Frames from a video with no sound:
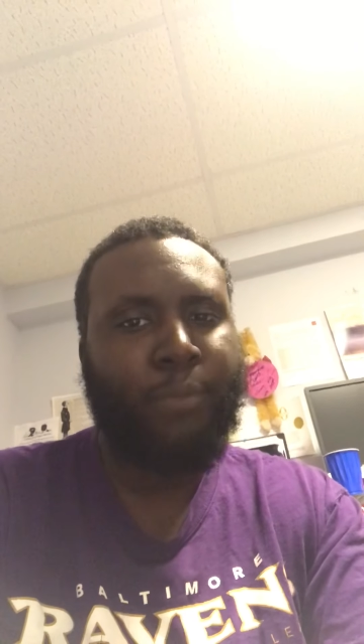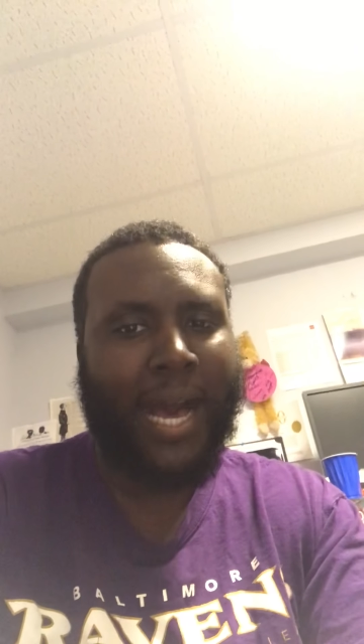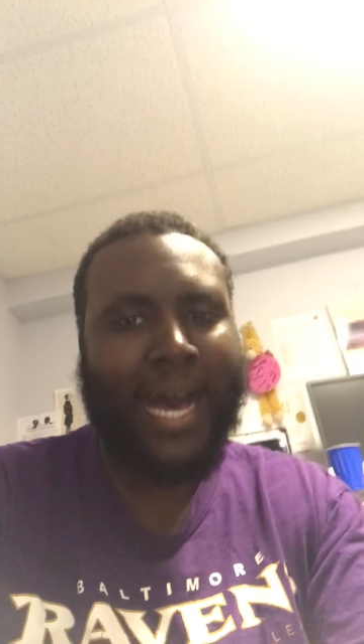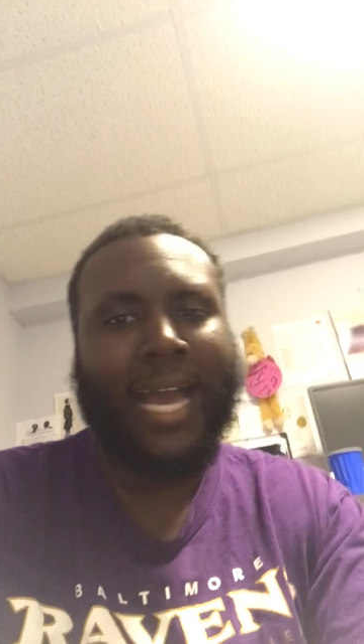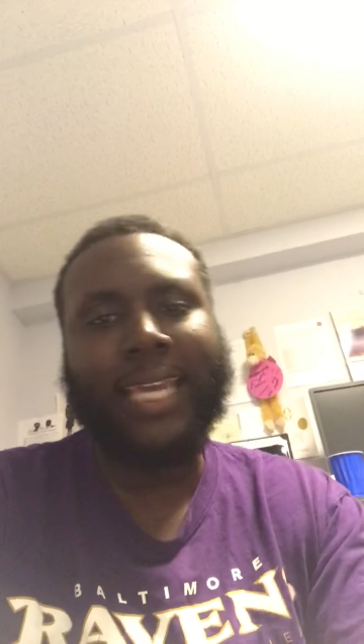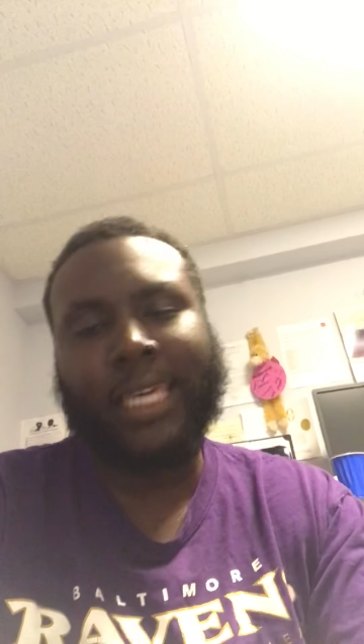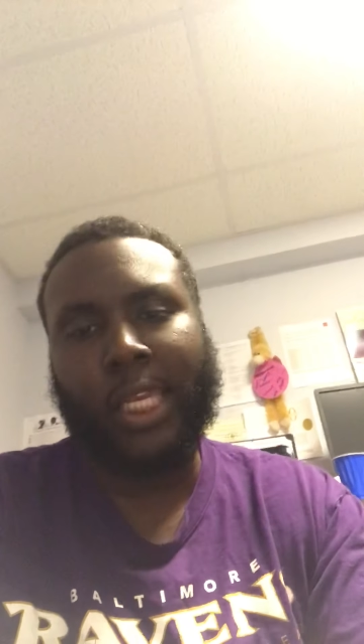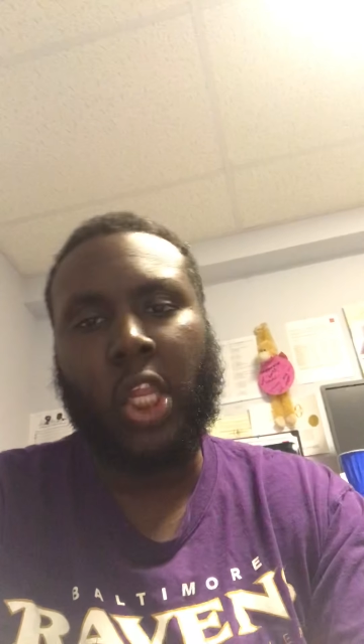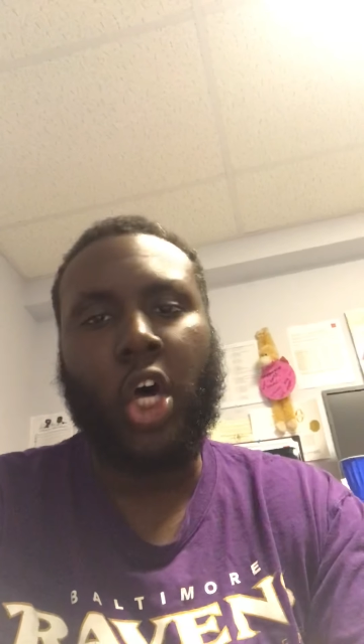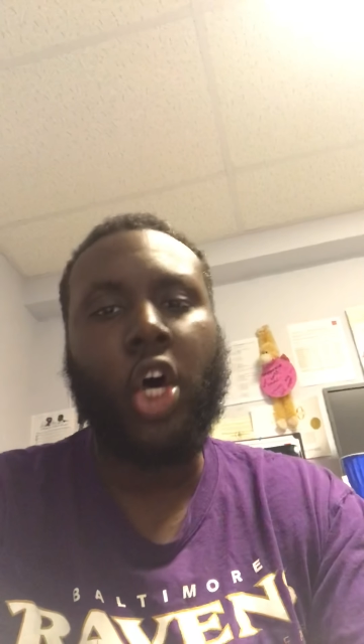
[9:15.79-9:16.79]
behind
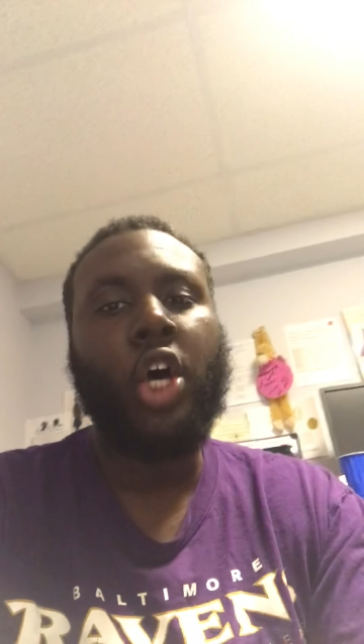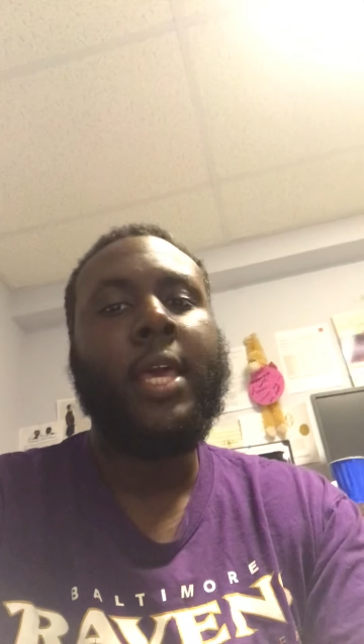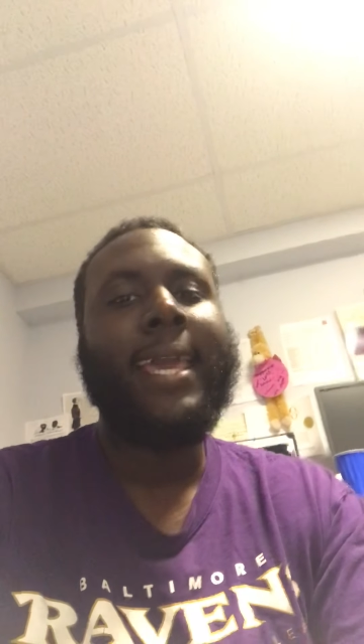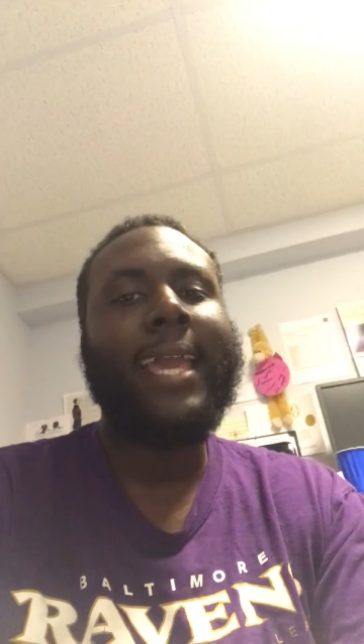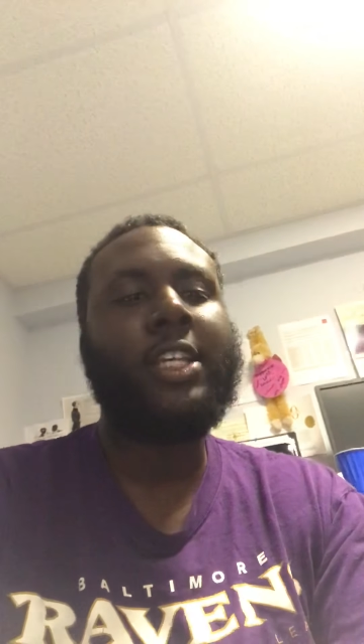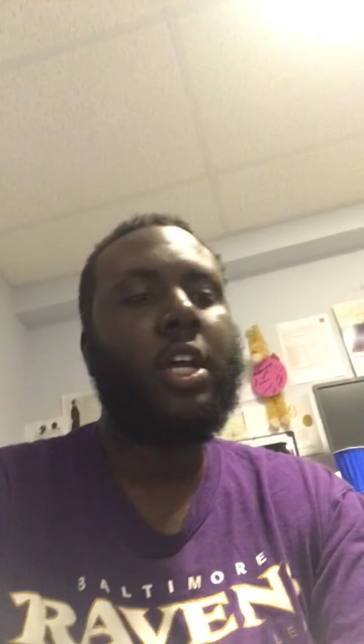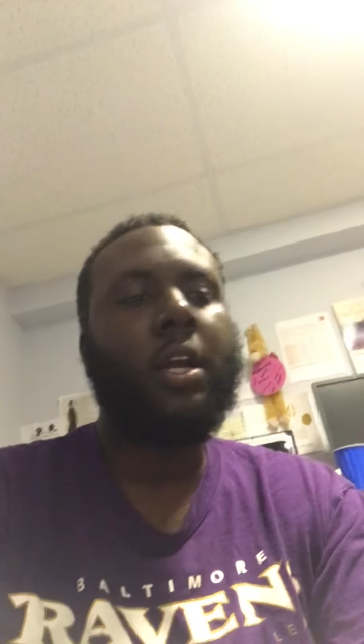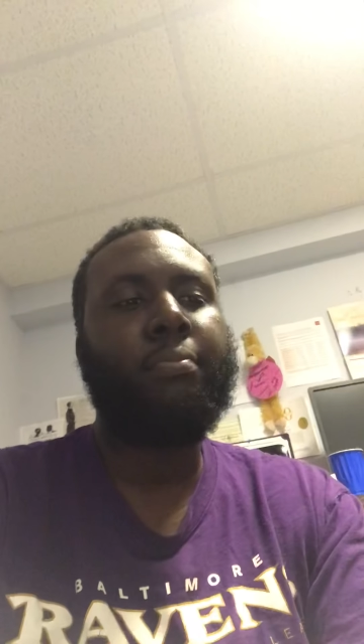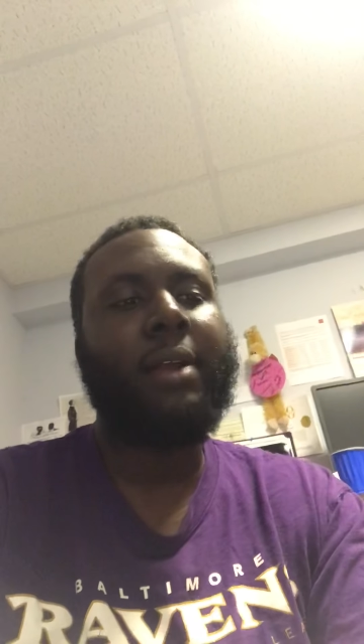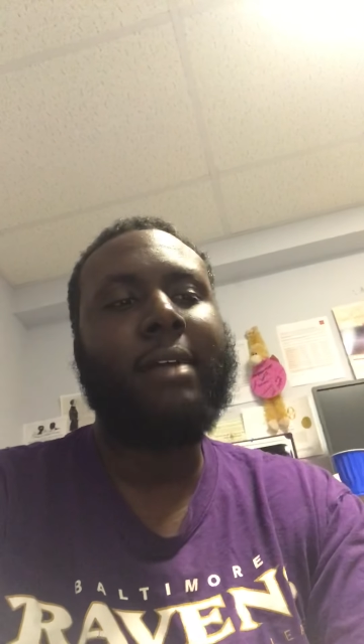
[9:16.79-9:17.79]
Kinlaw and
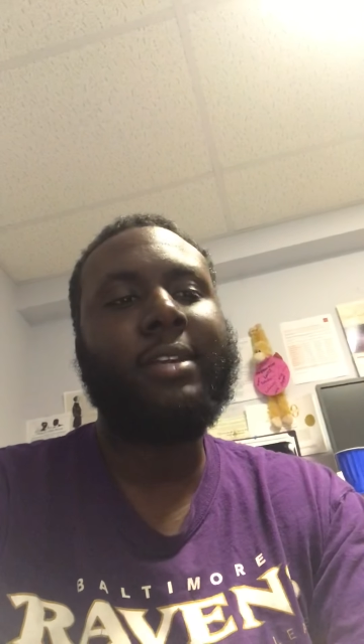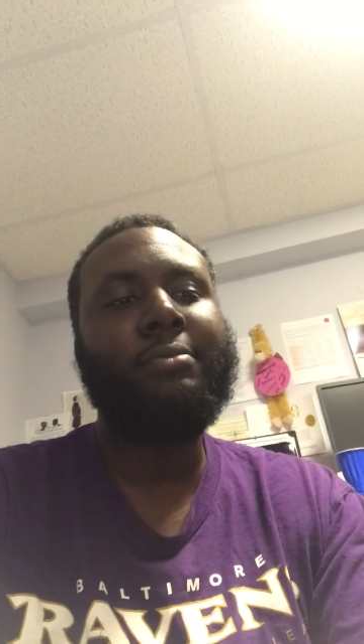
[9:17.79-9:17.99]
Derek Brown.